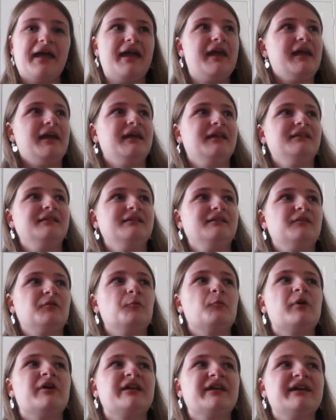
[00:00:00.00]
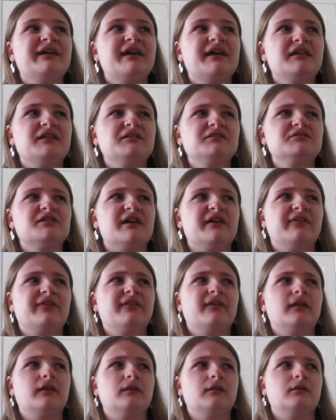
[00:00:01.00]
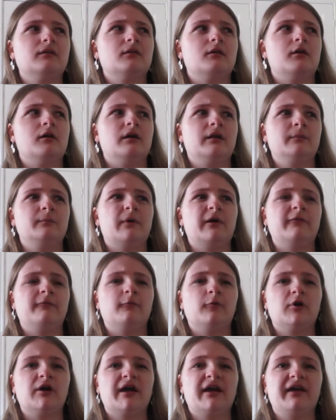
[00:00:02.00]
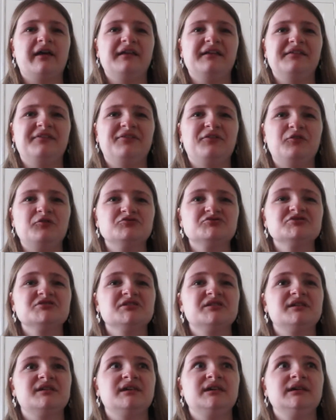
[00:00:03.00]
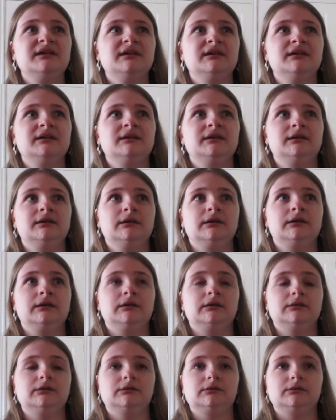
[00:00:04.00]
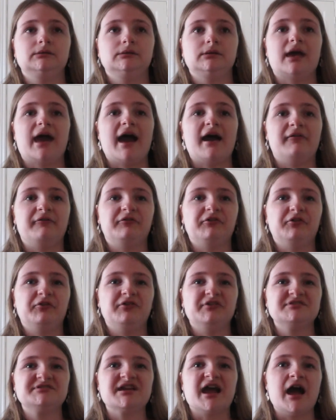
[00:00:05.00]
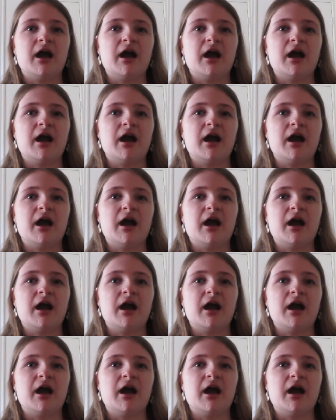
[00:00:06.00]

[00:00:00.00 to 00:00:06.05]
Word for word: And when I get dry skin on my forehead, it's usually after the